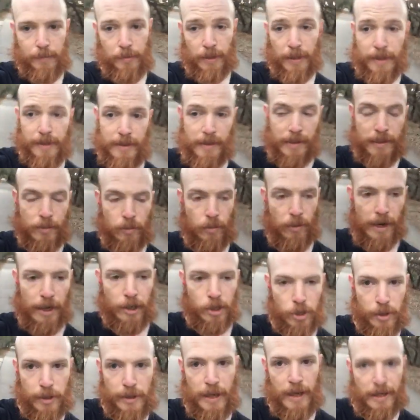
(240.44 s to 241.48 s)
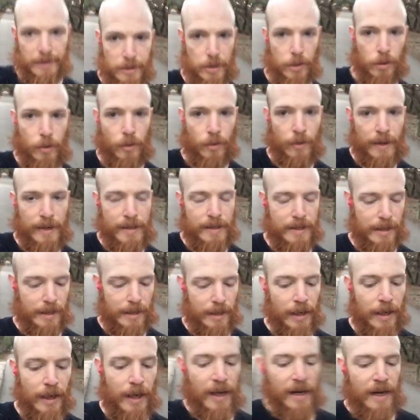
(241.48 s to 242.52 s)
places were actually not so
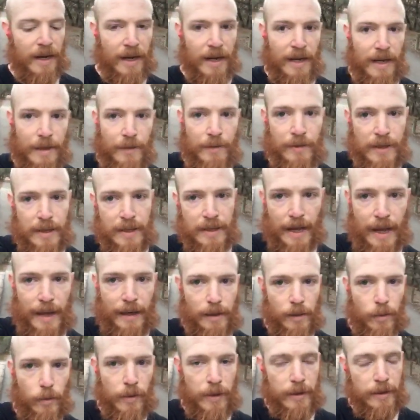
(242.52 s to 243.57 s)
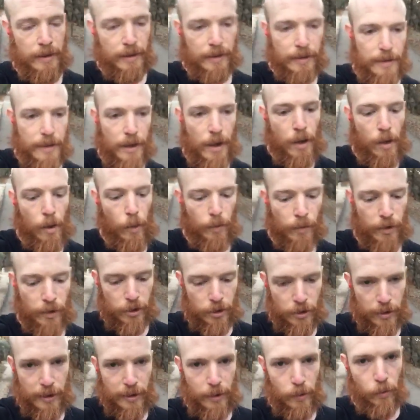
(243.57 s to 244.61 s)
crazy. It was exactly where you need to go and where
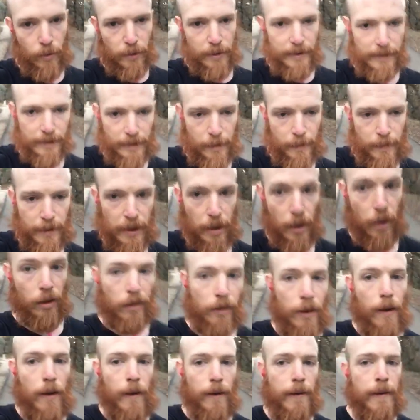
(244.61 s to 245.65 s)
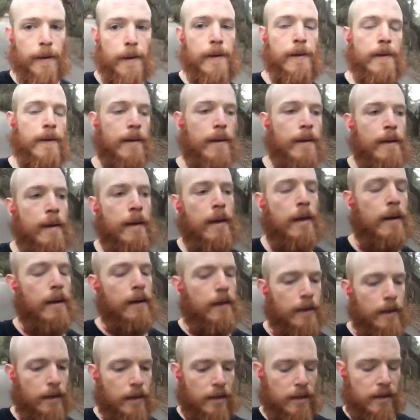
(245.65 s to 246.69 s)
you need to be all along.
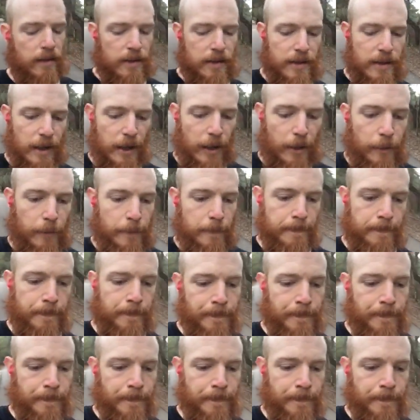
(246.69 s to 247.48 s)
So,